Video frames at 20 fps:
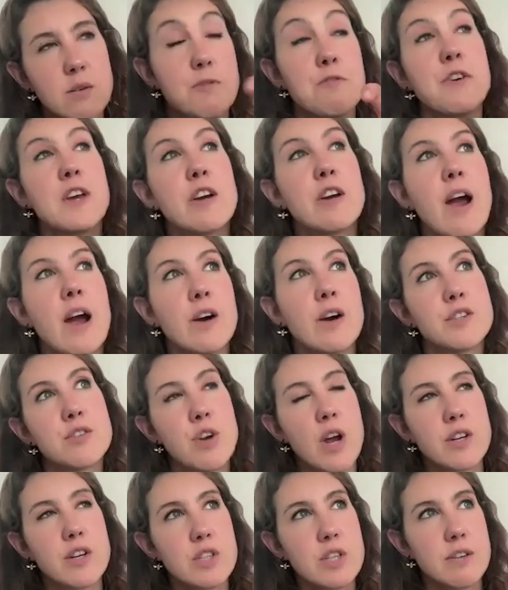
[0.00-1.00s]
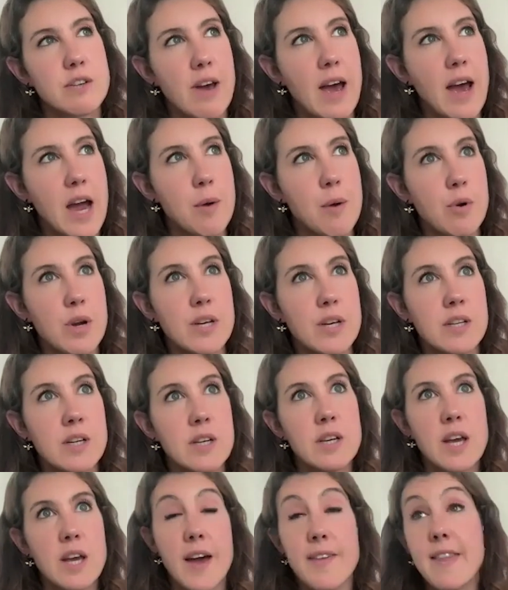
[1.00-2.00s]
figure out a strategy for hybrid
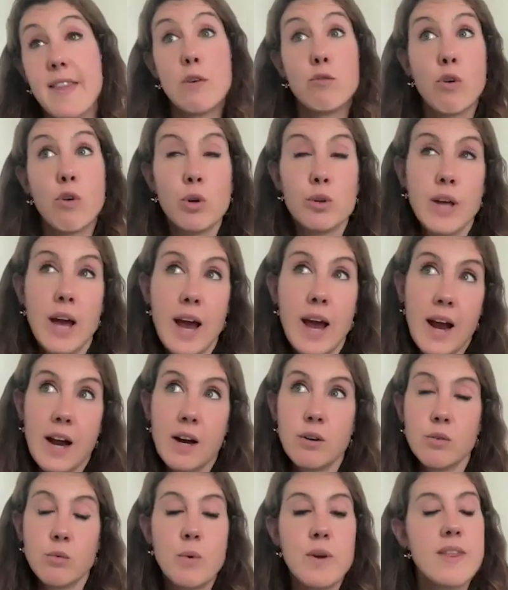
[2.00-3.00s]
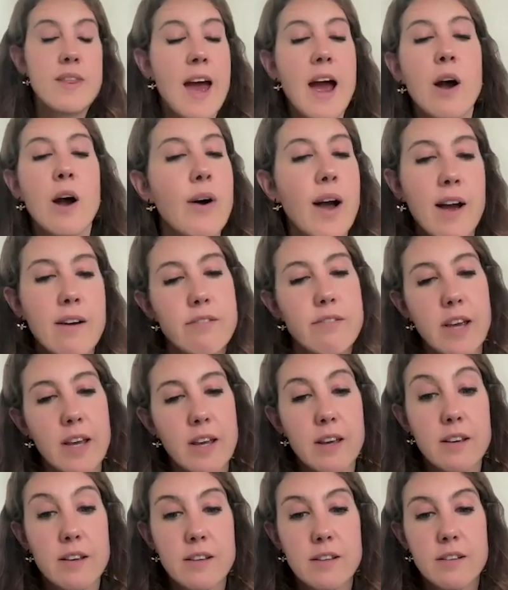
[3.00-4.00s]
and then roll that out without
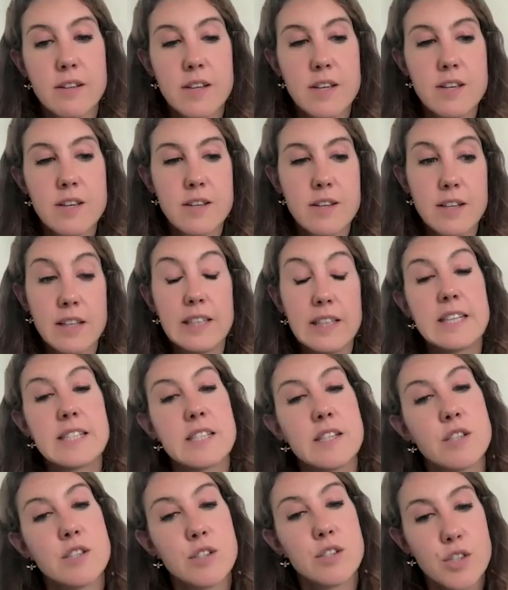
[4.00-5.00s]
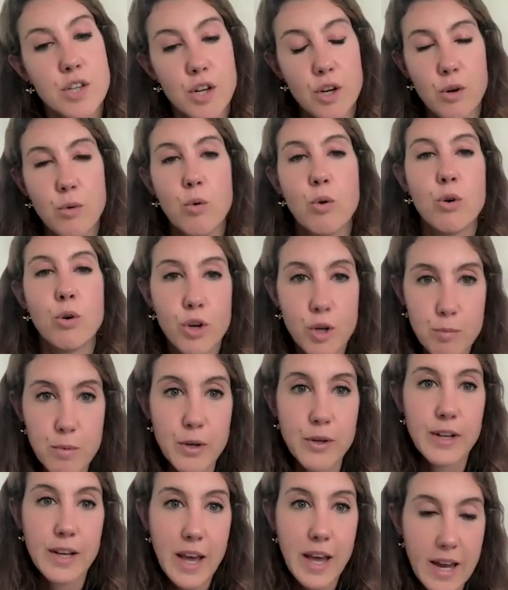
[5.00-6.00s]
having listened to or
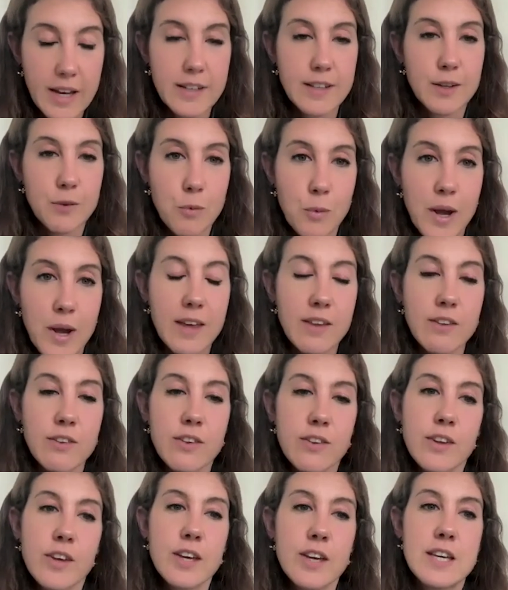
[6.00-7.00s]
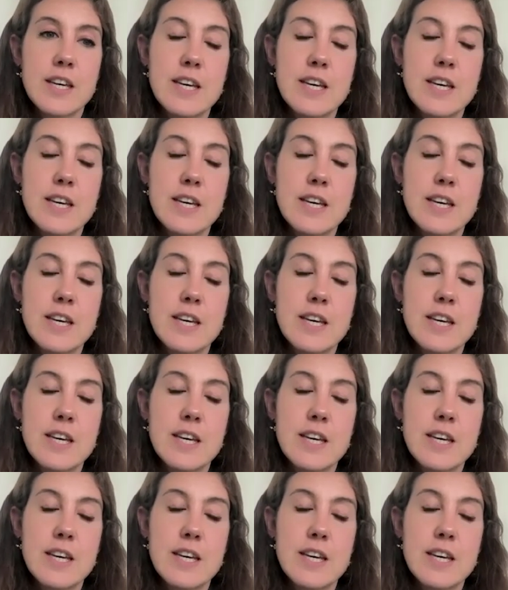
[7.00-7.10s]
communicated with